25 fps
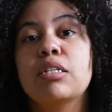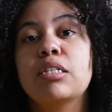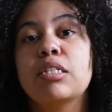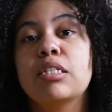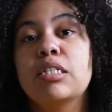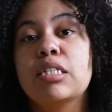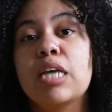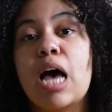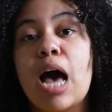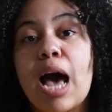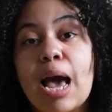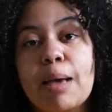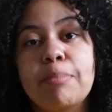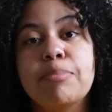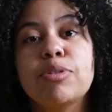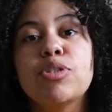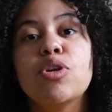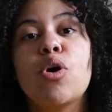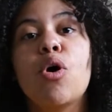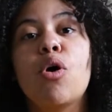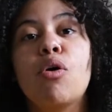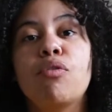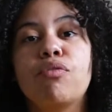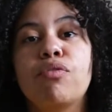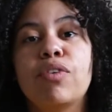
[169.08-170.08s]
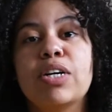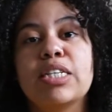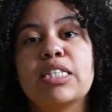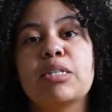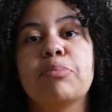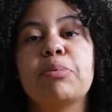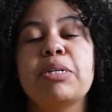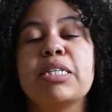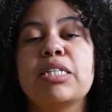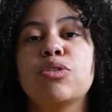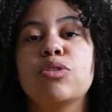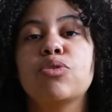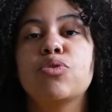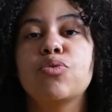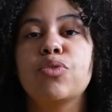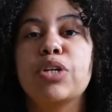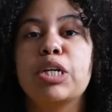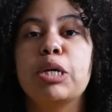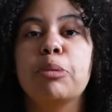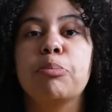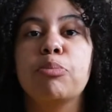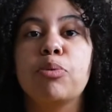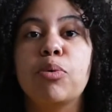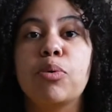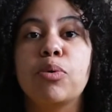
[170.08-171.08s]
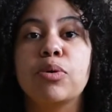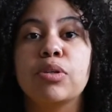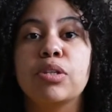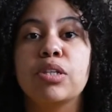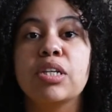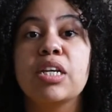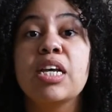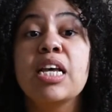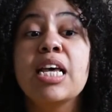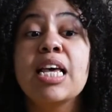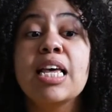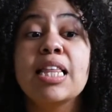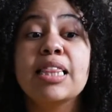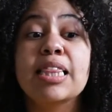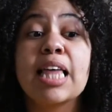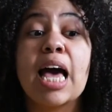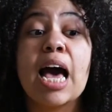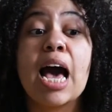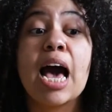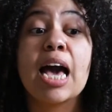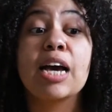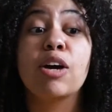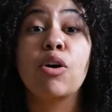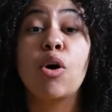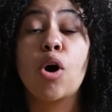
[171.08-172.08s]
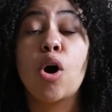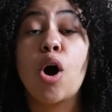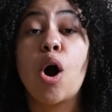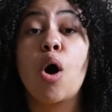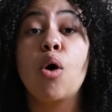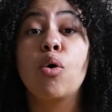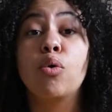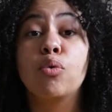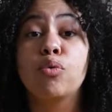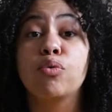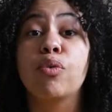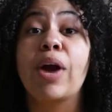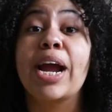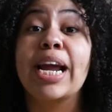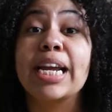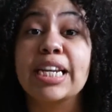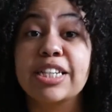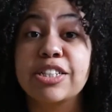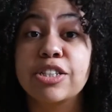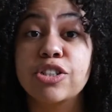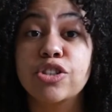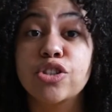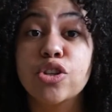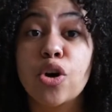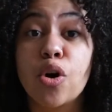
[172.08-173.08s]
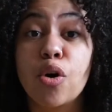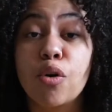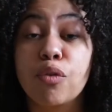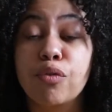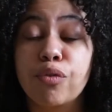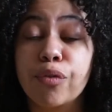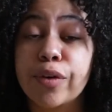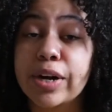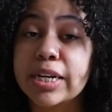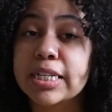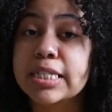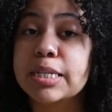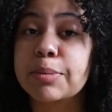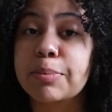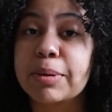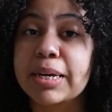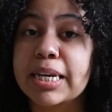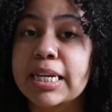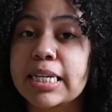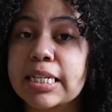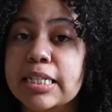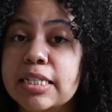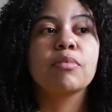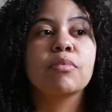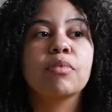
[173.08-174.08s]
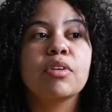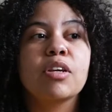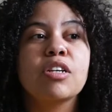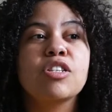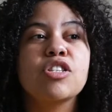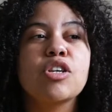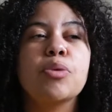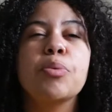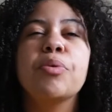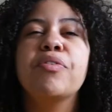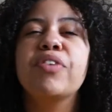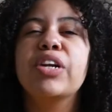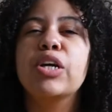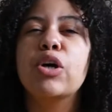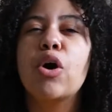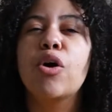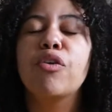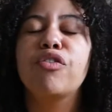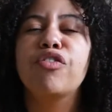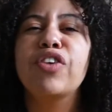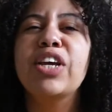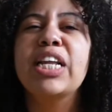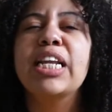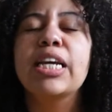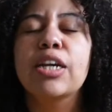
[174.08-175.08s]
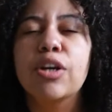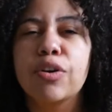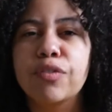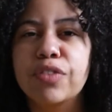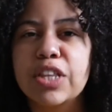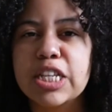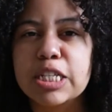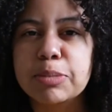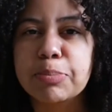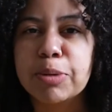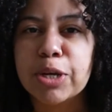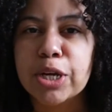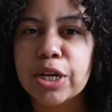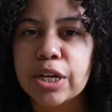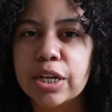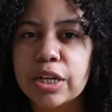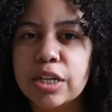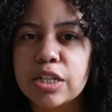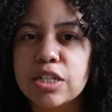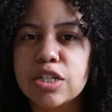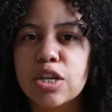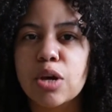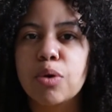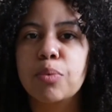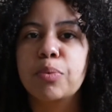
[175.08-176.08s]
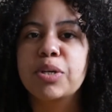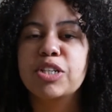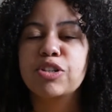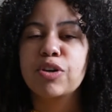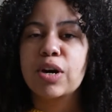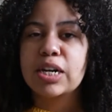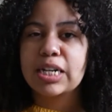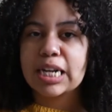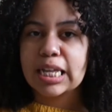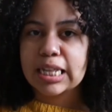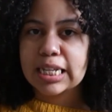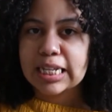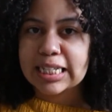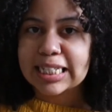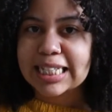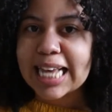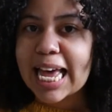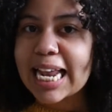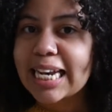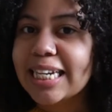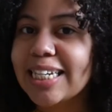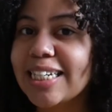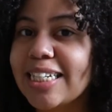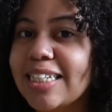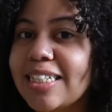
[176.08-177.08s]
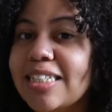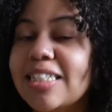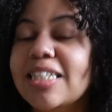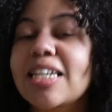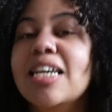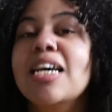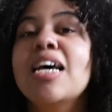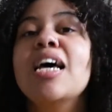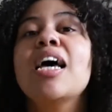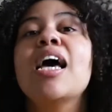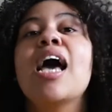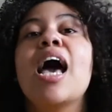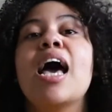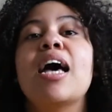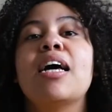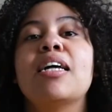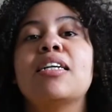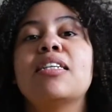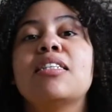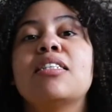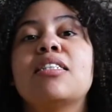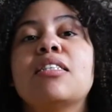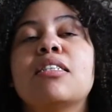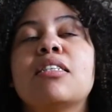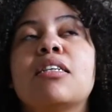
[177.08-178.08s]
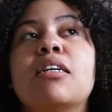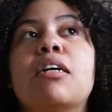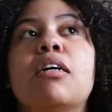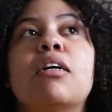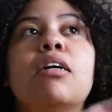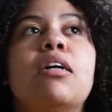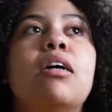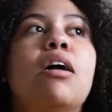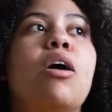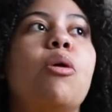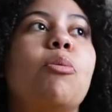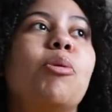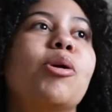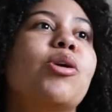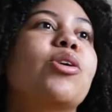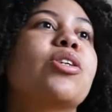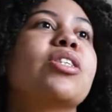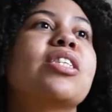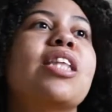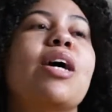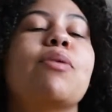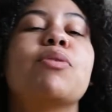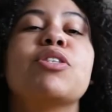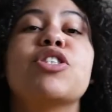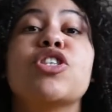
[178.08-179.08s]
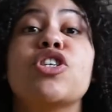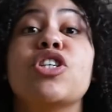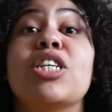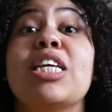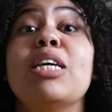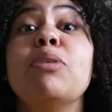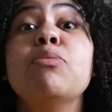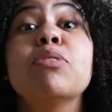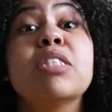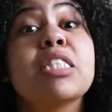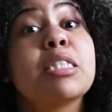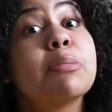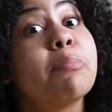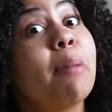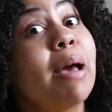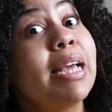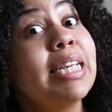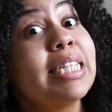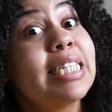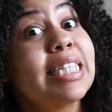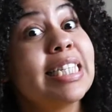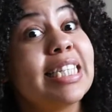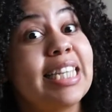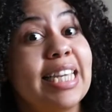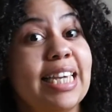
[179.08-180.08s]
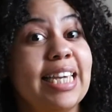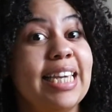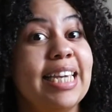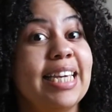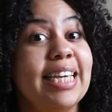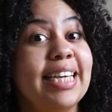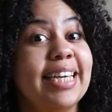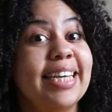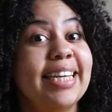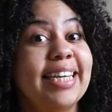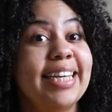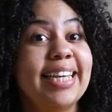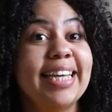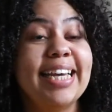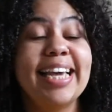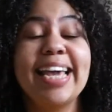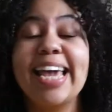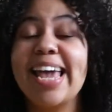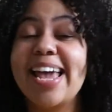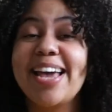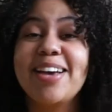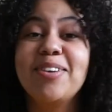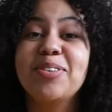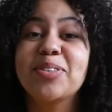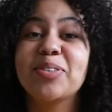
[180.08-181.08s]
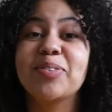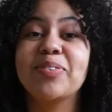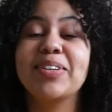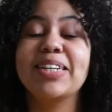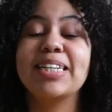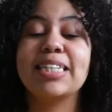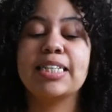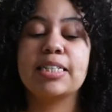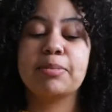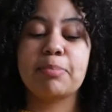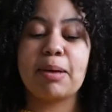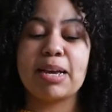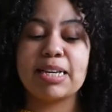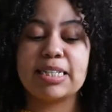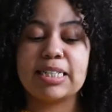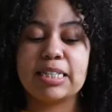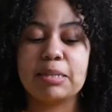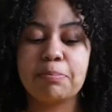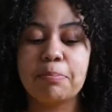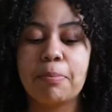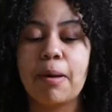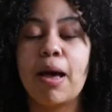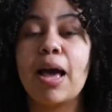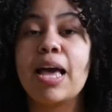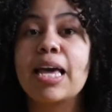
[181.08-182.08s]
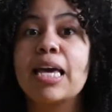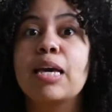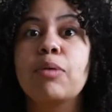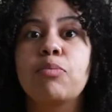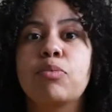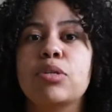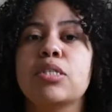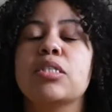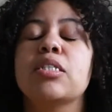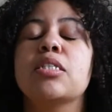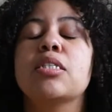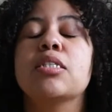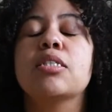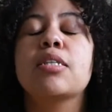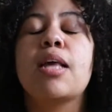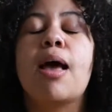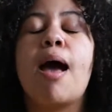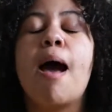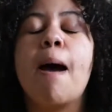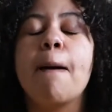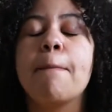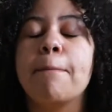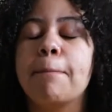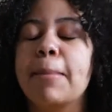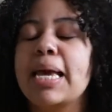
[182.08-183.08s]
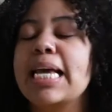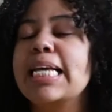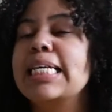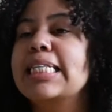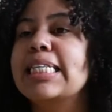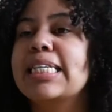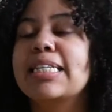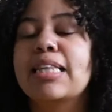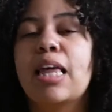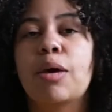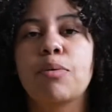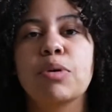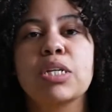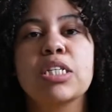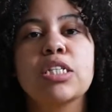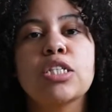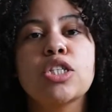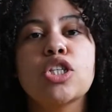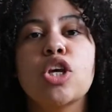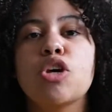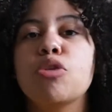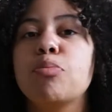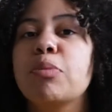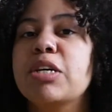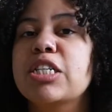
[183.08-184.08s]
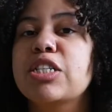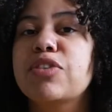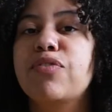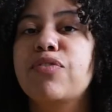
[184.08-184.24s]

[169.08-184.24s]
types of recipes. It was really important that I got a whole range of recipes, so we really got a feeling of this book. So we tried out the salad, and oh my gosh, that was good. It was spicy, it was really spicy, but it was amazing. There was so much